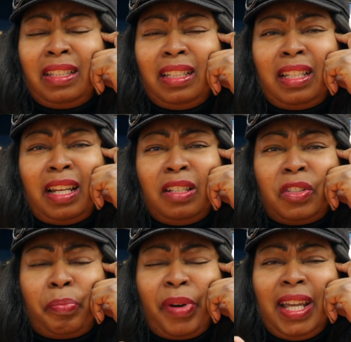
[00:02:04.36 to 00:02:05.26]
She then I
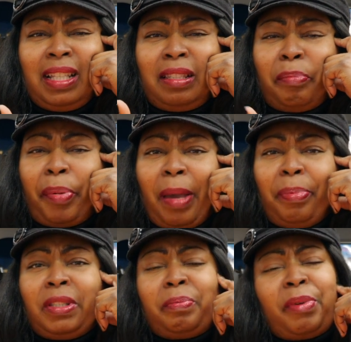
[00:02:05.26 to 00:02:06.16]
sprayed some
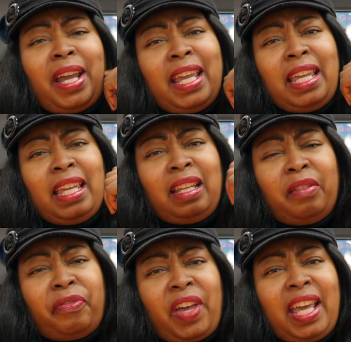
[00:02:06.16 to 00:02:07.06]
pepper spray in
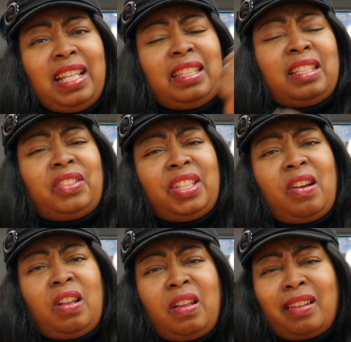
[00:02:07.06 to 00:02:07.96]
her face and she
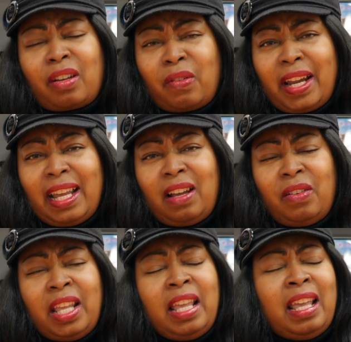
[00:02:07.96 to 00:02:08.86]
all on the
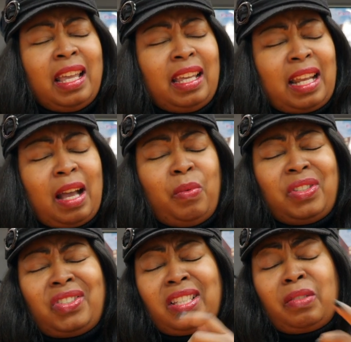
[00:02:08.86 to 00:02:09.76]
ground. And I
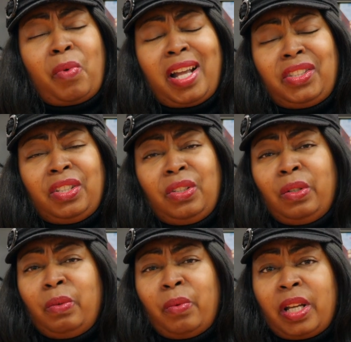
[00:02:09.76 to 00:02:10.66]
was just watching
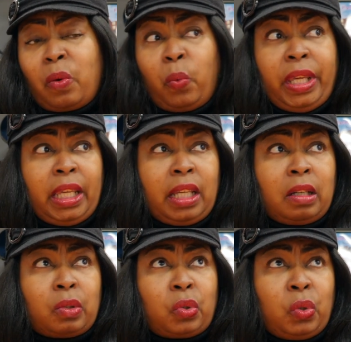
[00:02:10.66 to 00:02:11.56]
you, what, a
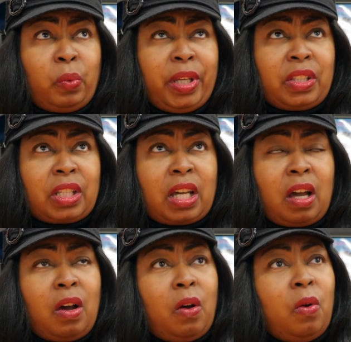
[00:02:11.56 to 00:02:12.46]
week or two weeks
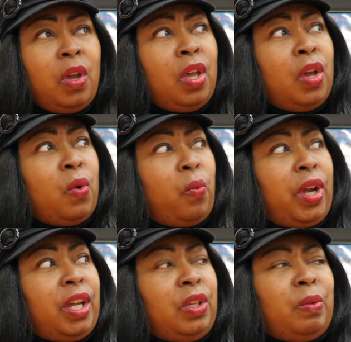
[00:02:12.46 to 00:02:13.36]
ago,
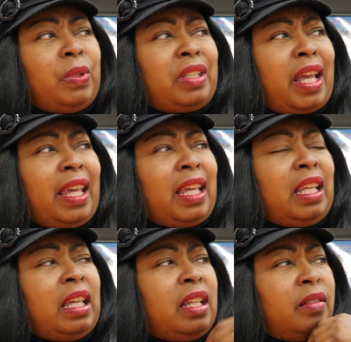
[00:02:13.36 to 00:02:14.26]
where you was
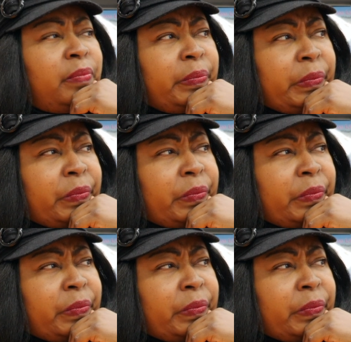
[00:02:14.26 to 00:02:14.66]
taking in